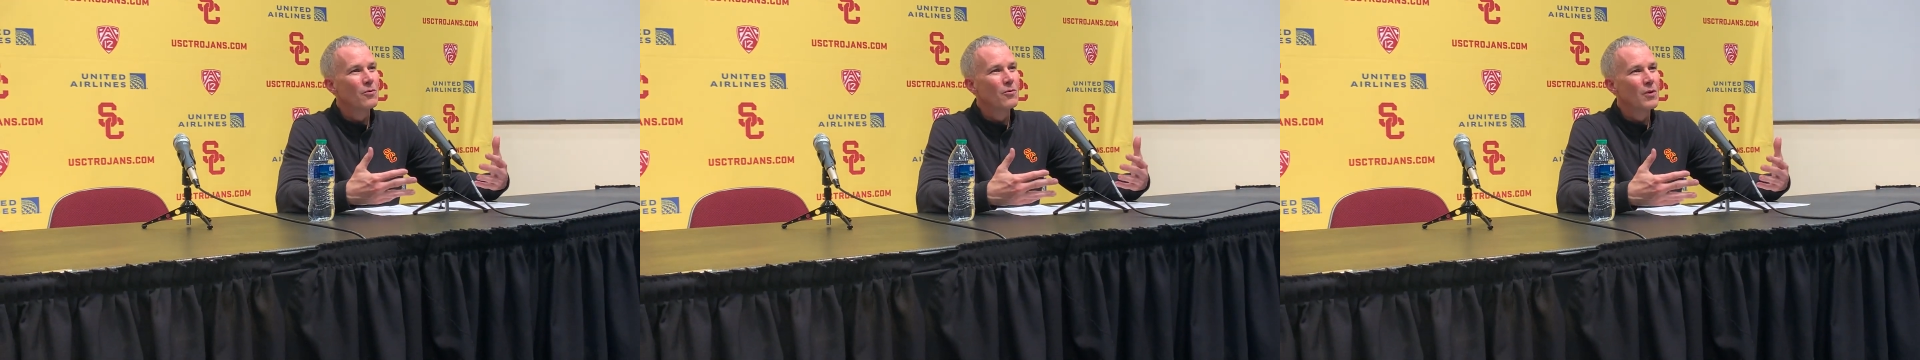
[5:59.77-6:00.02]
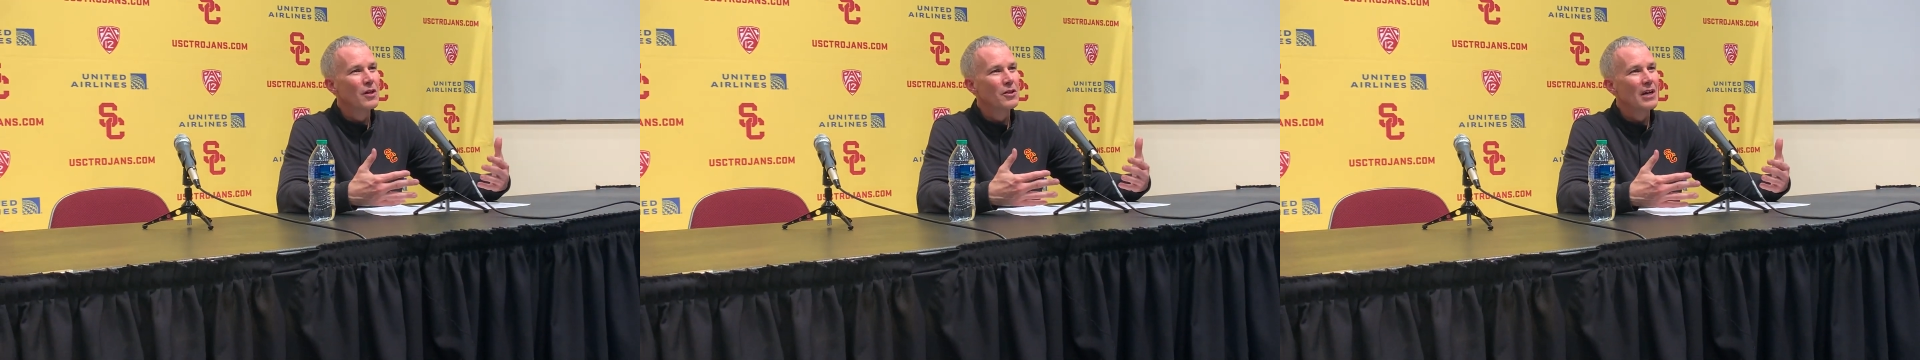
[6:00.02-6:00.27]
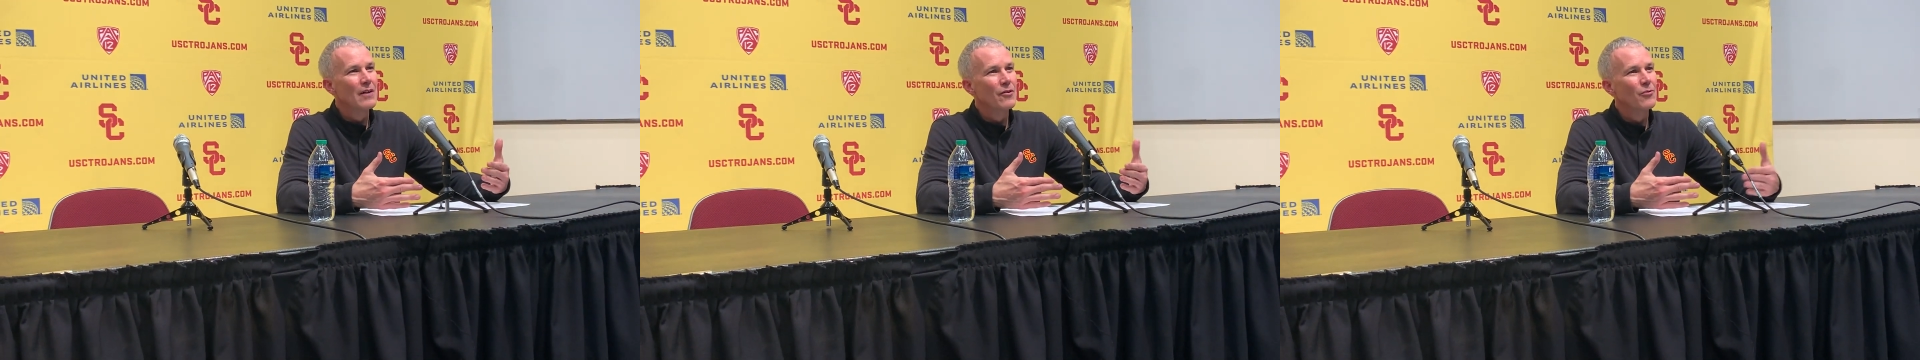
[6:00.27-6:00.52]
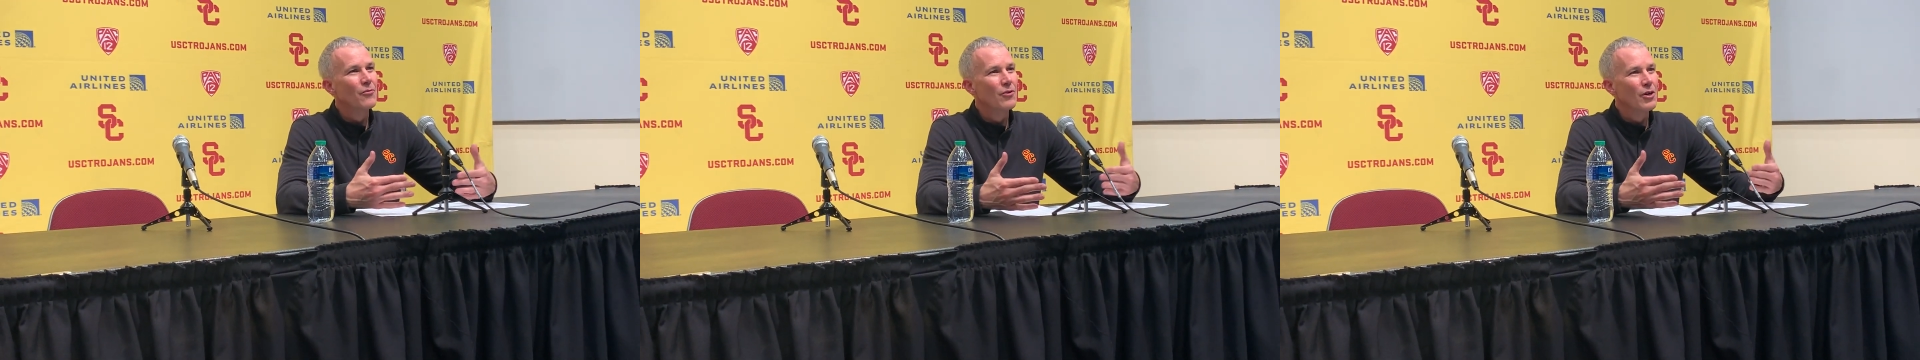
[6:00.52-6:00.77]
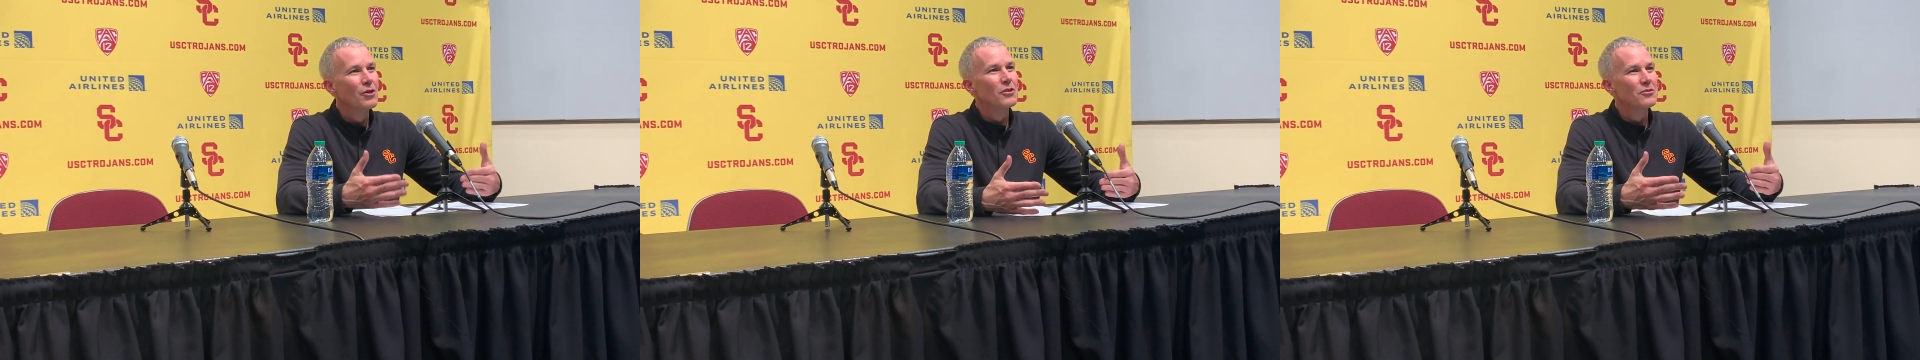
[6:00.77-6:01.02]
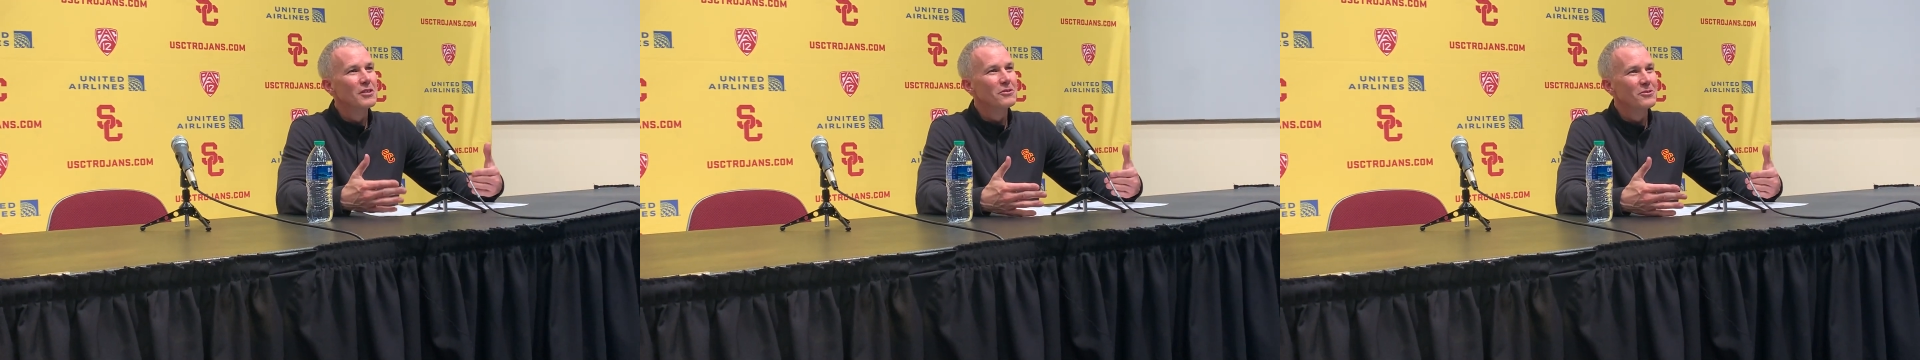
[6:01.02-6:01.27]
whether you have a
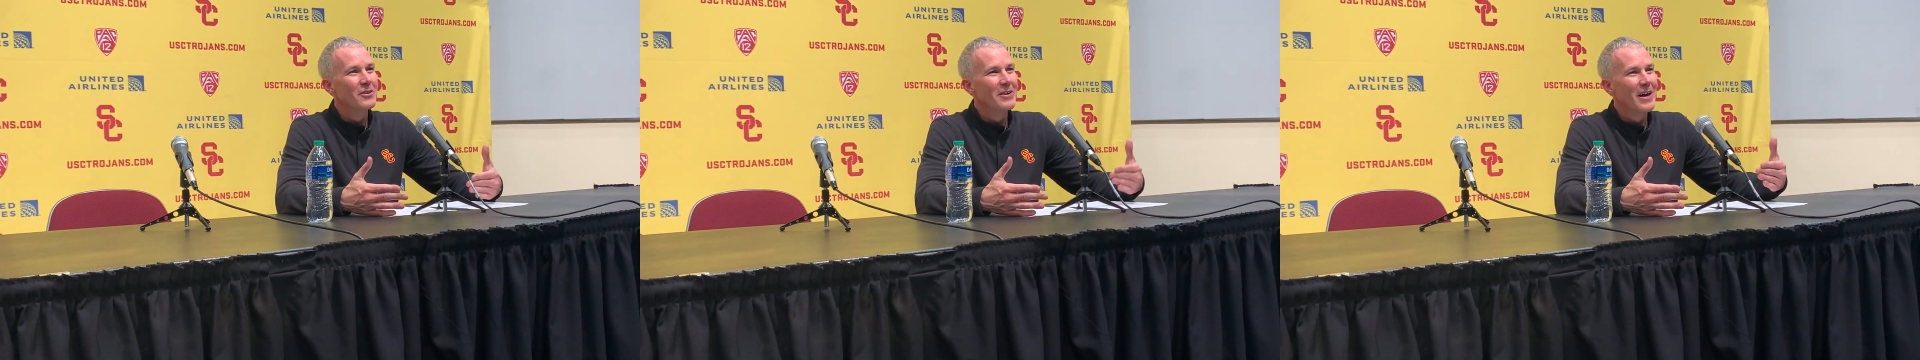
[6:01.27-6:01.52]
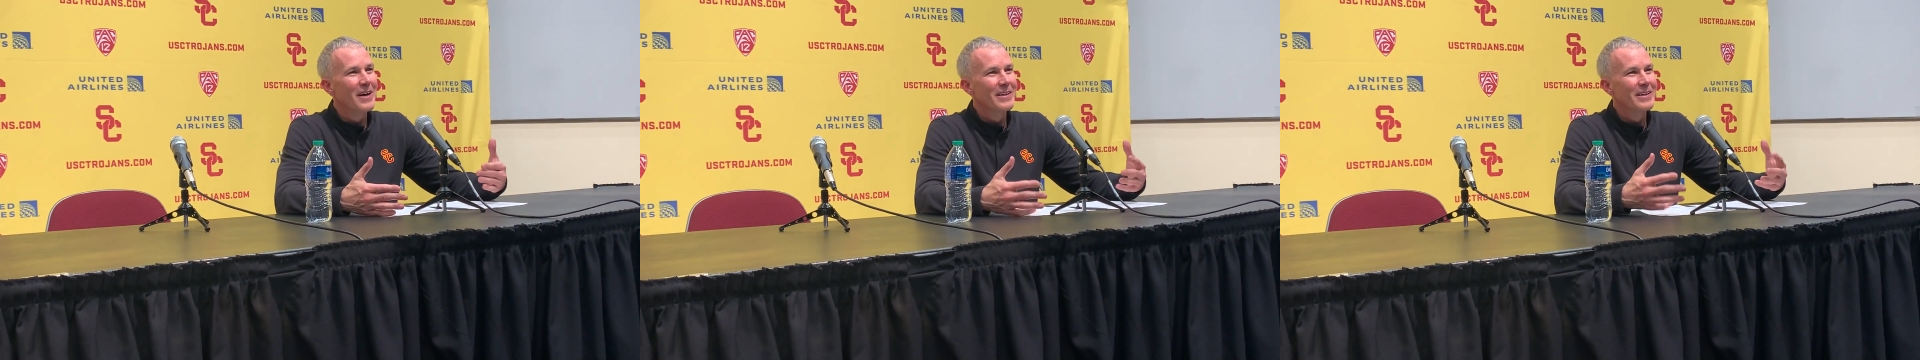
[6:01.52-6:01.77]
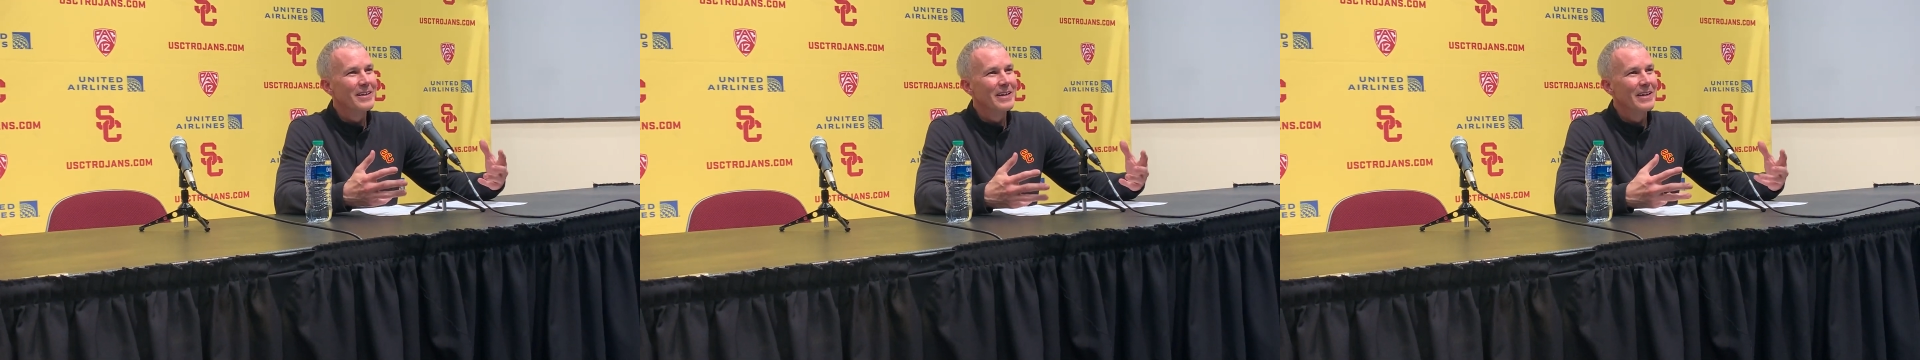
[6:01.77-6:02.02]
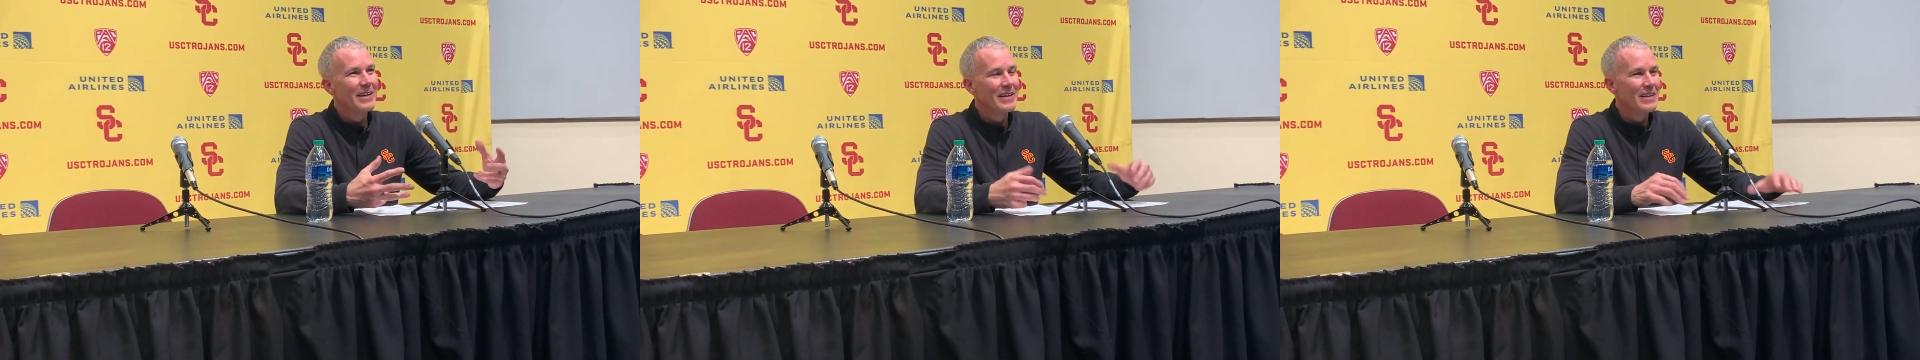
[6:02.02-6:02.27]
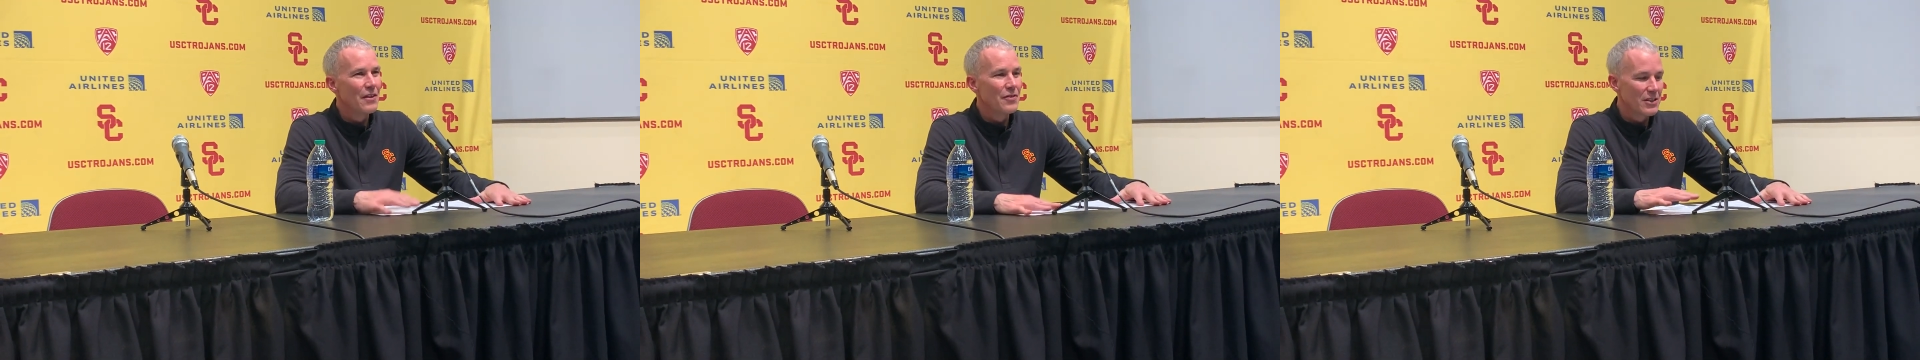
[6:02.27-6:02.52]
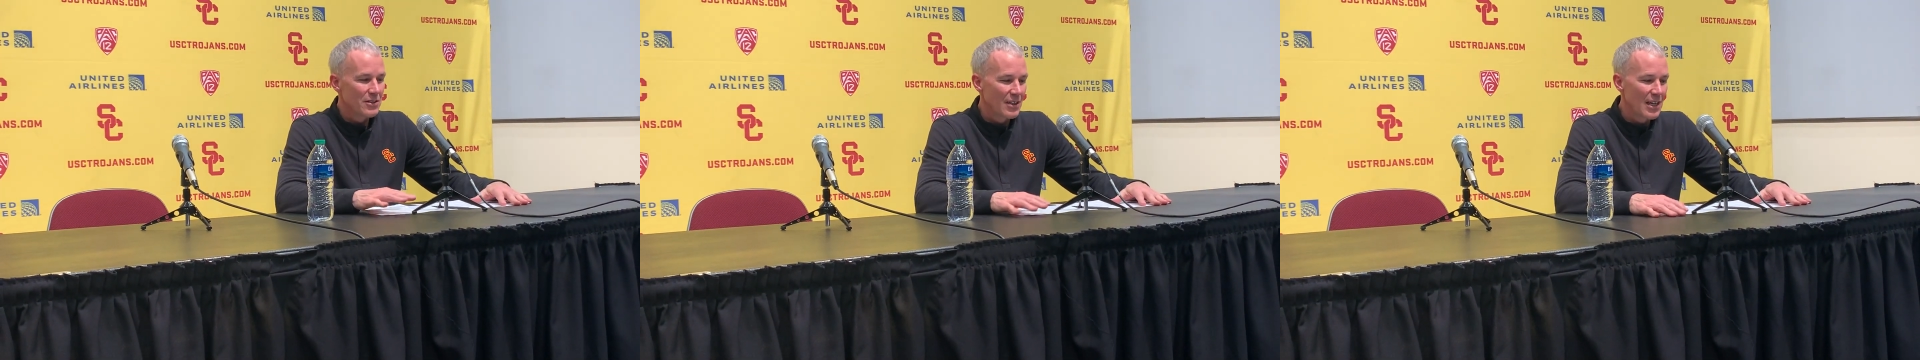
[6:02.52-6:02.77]
good season or not. And I
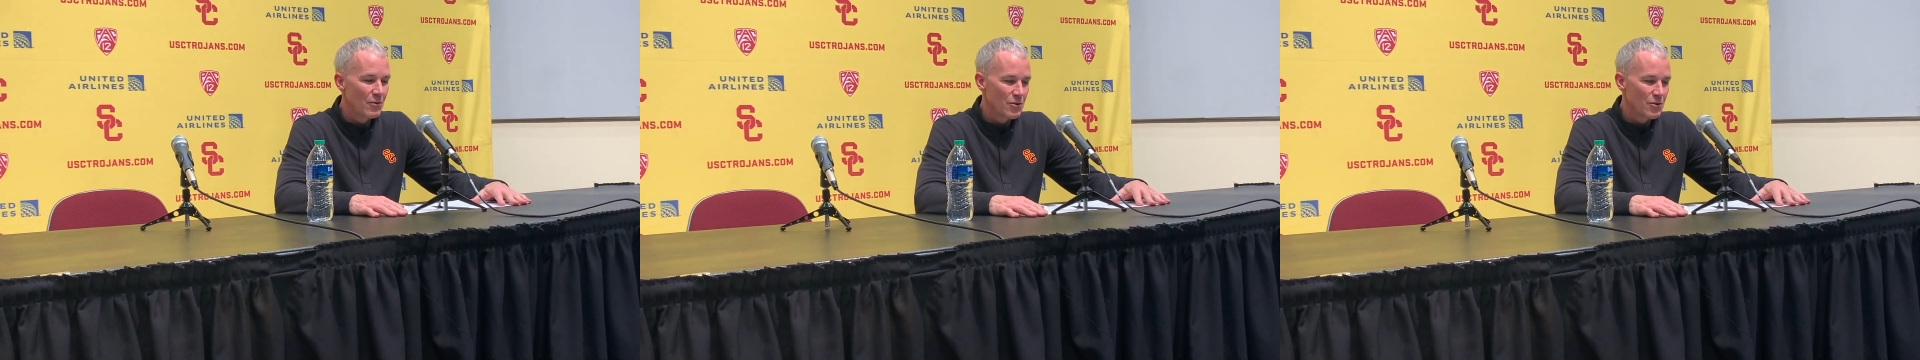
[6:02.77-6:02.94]
think tonight